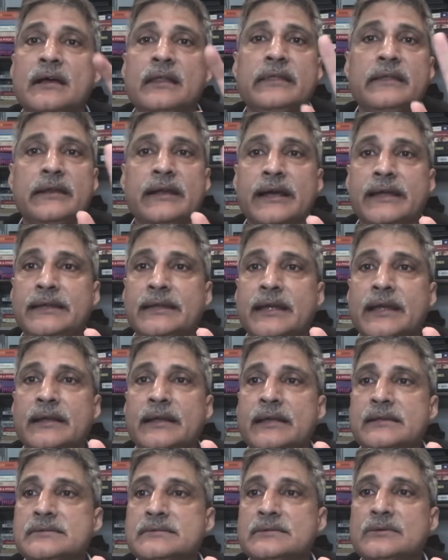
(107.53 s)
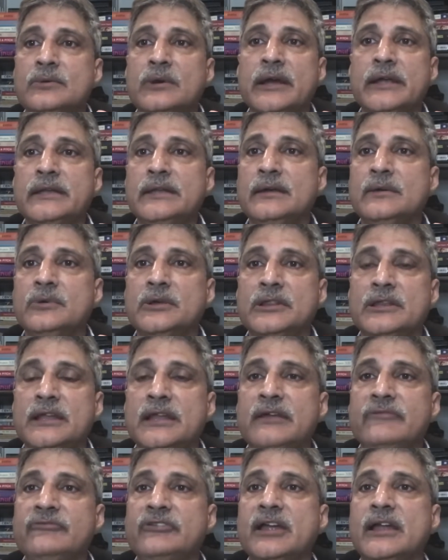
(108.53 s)
The right hand has no idea what the
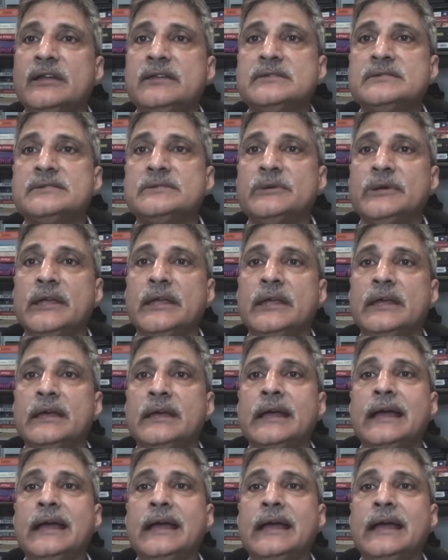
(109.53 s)
left hand is doing,